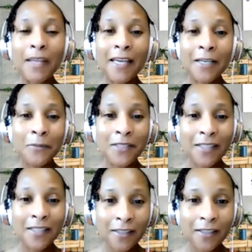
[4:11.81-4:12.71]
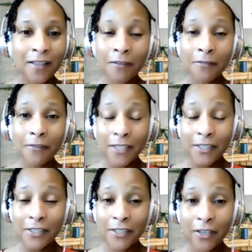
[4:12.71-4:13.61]
And it was a look of
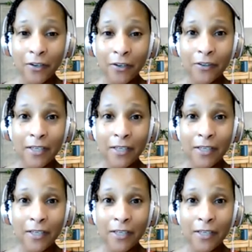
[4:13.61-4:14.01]
concern.